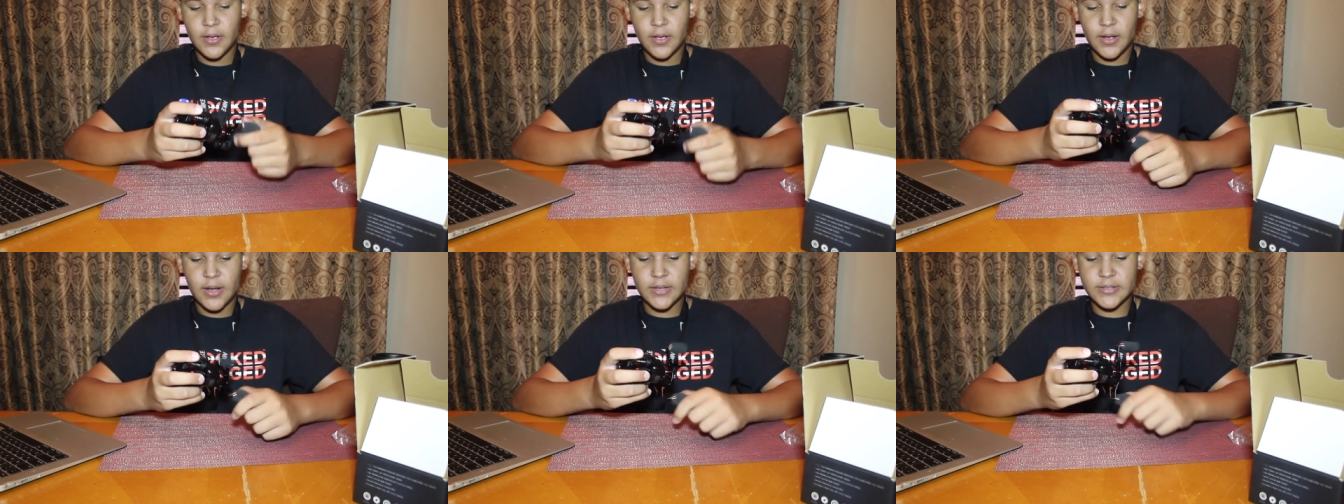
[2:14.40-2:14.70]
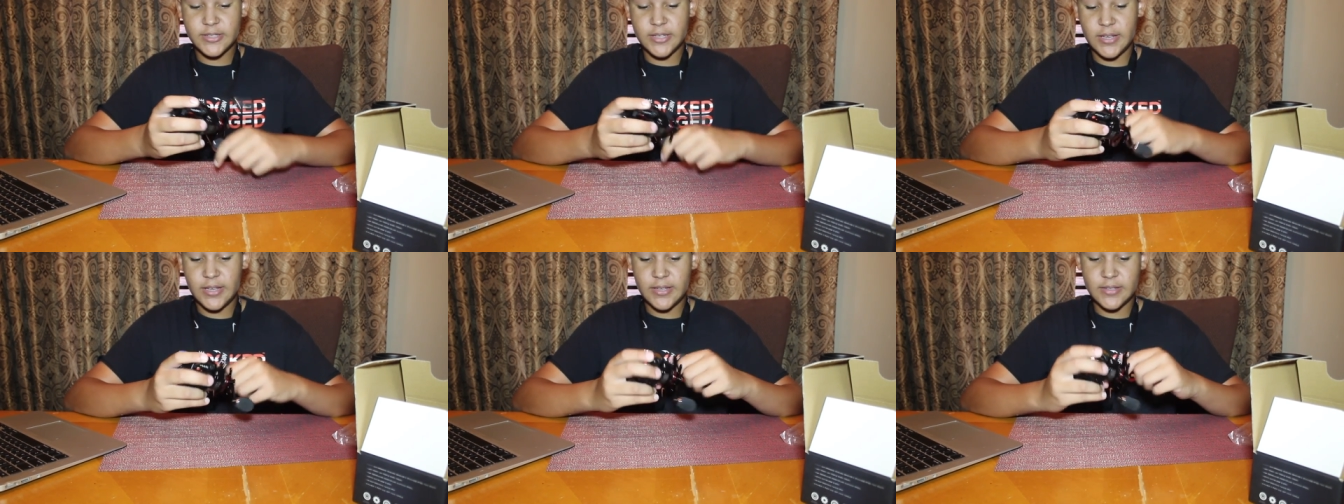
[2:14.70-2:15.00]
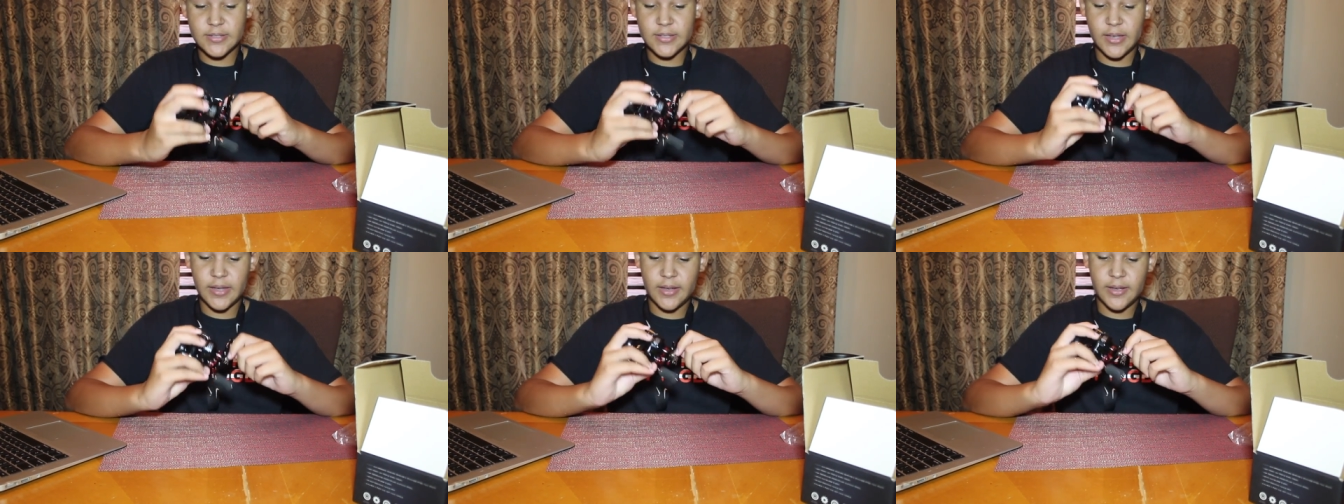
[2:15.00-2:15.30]
Because it
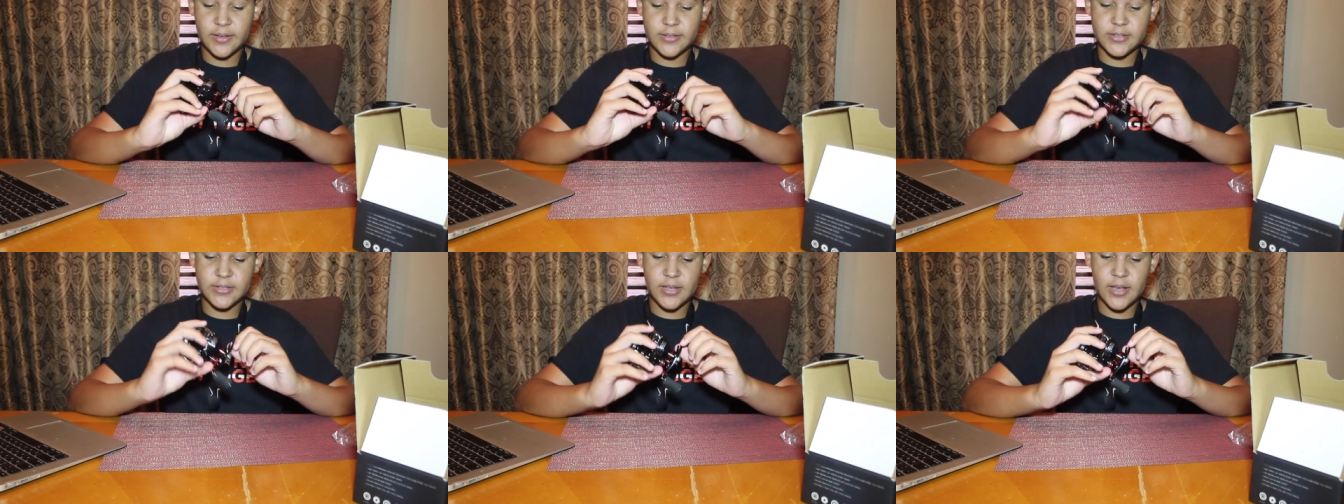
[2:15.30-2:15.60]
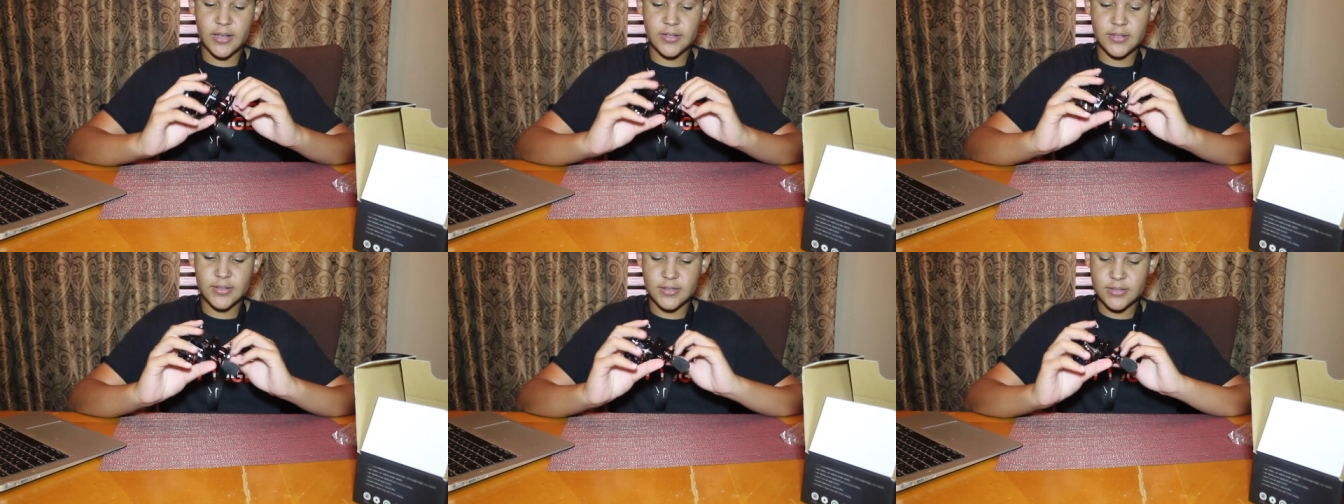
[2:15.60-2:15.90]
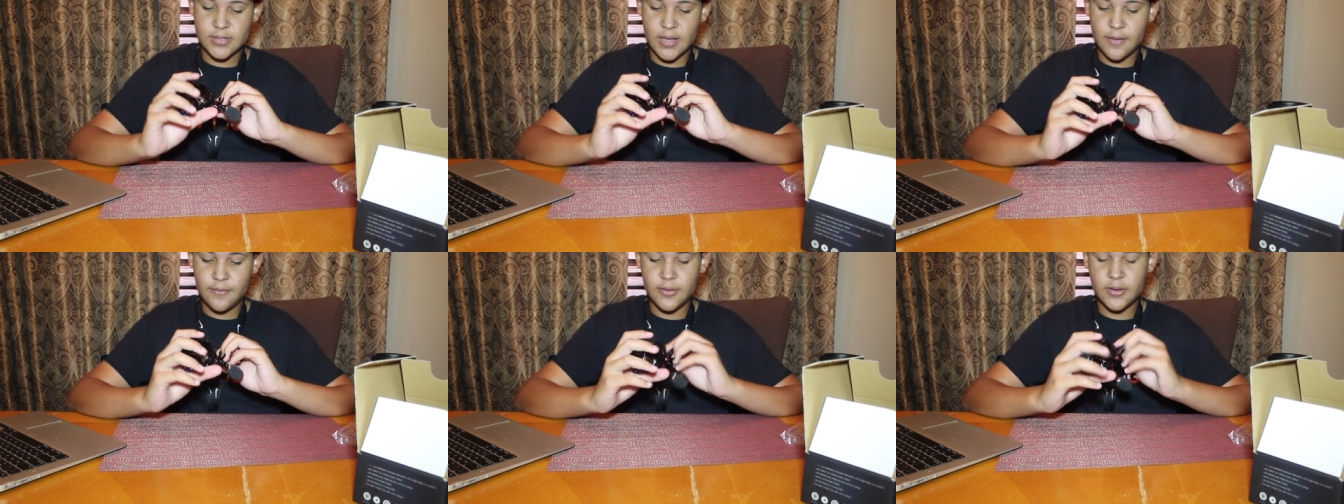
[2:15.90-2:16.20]
is like a, as a
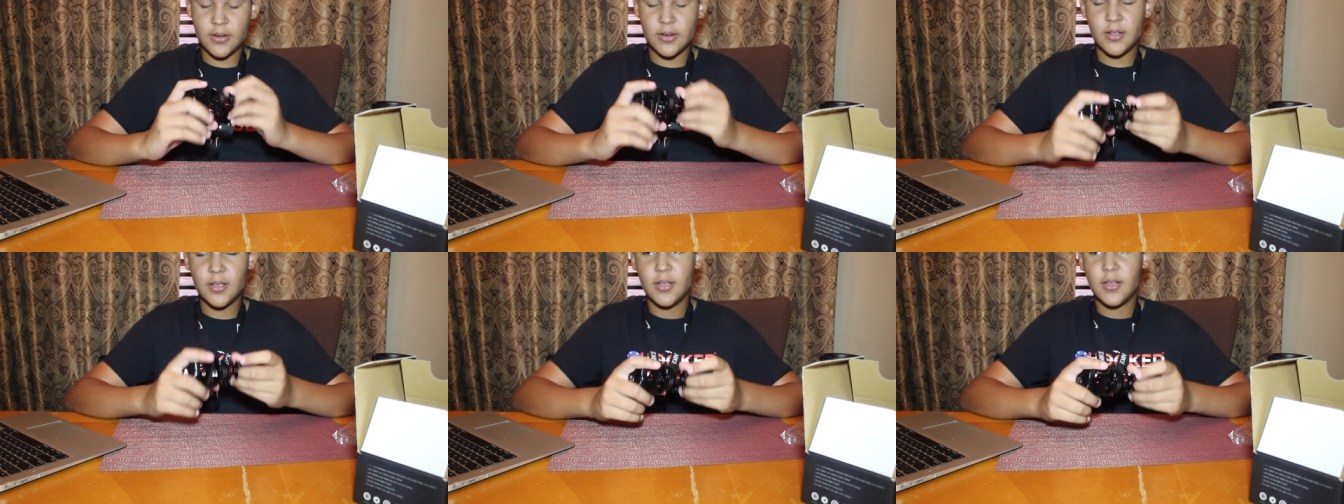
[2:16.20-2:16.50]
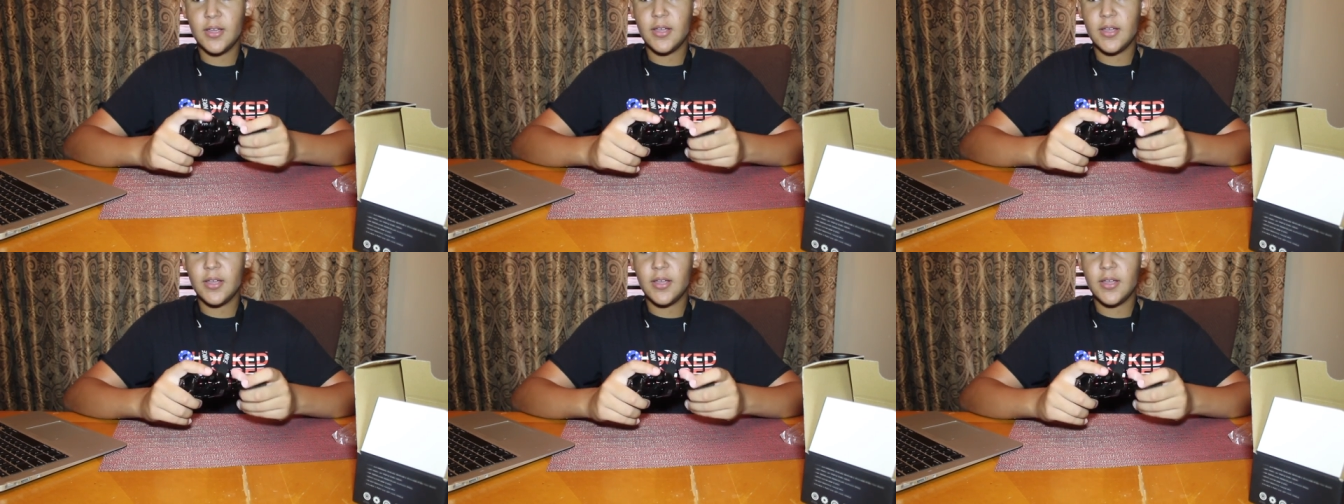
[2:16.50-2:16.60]
seven,